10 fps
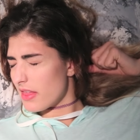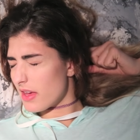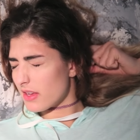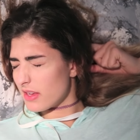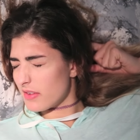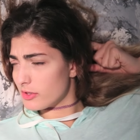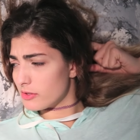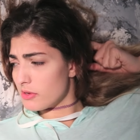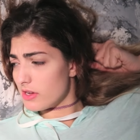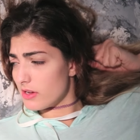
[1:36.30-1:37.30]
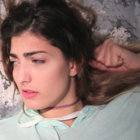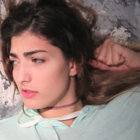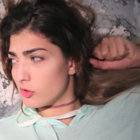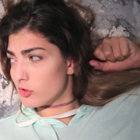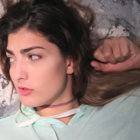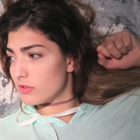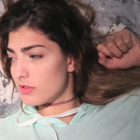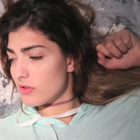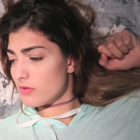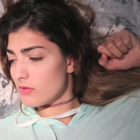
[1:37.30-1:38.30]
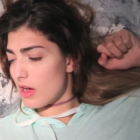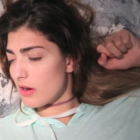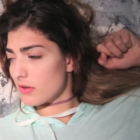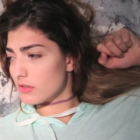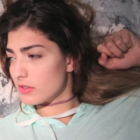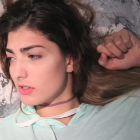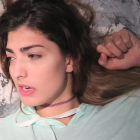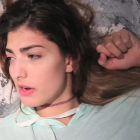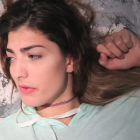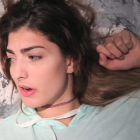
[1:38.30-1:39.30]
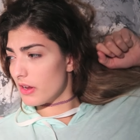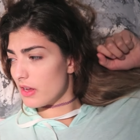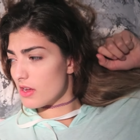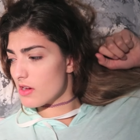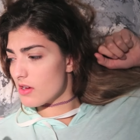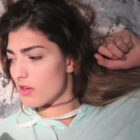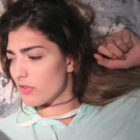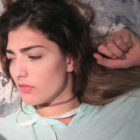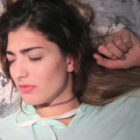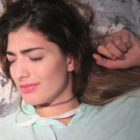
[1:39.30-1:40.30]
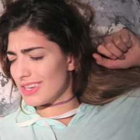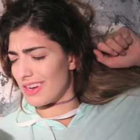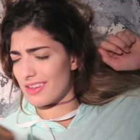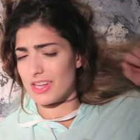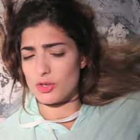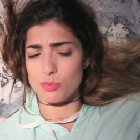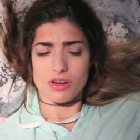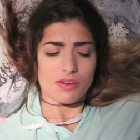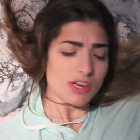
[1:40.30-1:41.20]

That gives me 2 hours to get ready. That should be enough